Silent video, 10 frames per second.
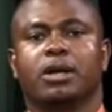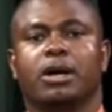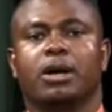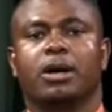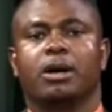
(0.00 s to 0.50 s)

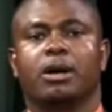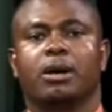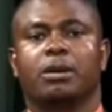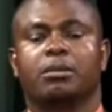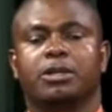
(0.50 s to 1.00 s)

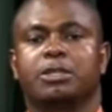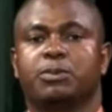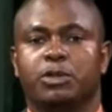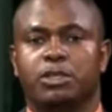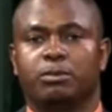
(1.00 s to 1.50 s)

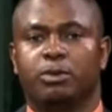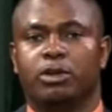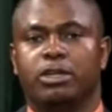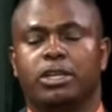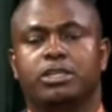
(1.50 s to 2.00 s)
responsible
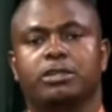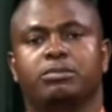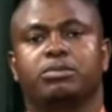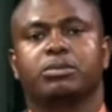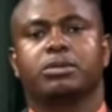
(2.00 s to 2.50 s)

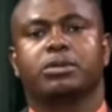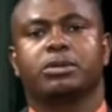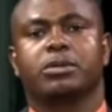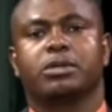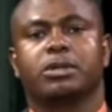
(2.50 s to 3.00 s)
leadership,
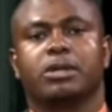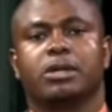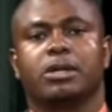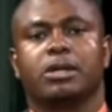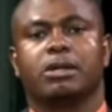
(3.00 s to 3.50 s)

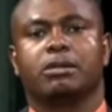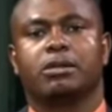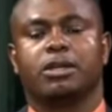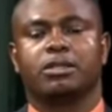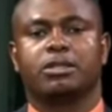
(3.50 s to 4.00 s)

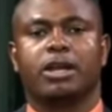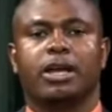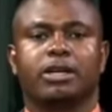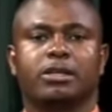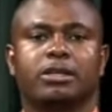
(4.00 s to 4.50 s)
things
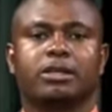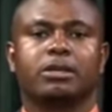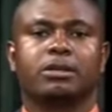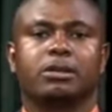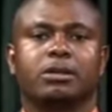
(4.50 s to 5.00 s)
like
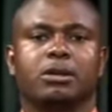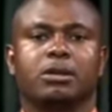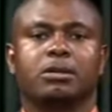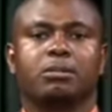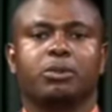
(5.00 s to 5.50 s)

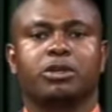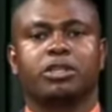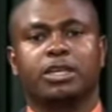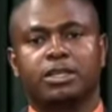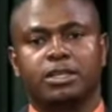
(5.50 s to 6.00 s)

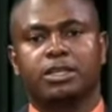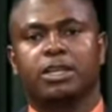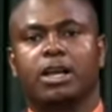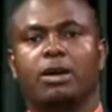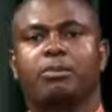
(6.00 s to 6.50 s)
protecting
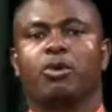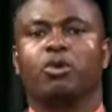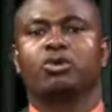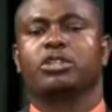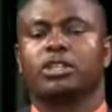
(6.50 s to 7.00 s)
and
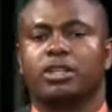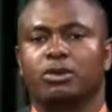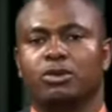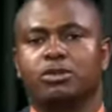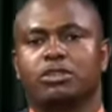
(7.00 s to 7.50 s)
upholding the
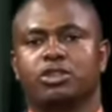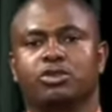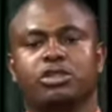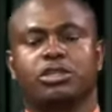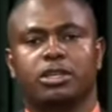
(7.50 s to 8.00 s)

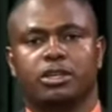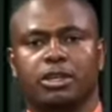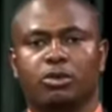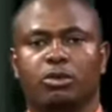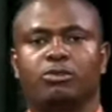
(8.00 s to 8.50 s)
constitution,
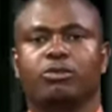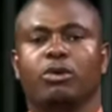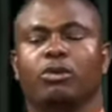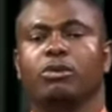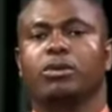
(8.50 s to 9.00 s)
the rule of
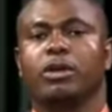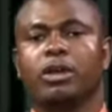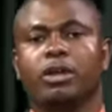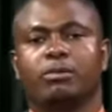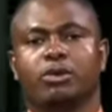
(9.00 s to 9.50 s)
law,
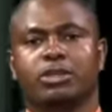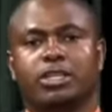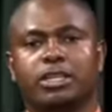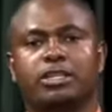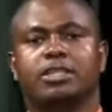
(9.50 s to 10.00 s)

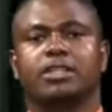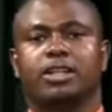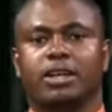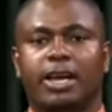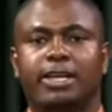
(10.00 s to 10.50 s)
protecting
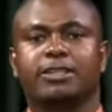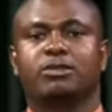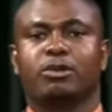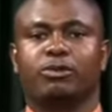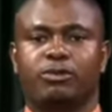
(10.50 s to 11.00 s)
the rights
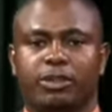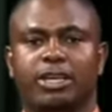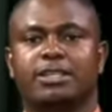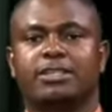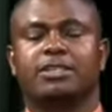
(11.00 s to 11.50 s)
of
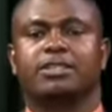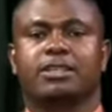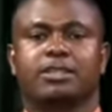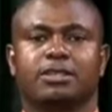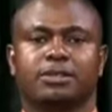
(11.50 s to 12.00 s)
their
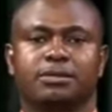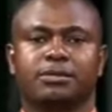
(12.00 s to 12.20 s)
citizens.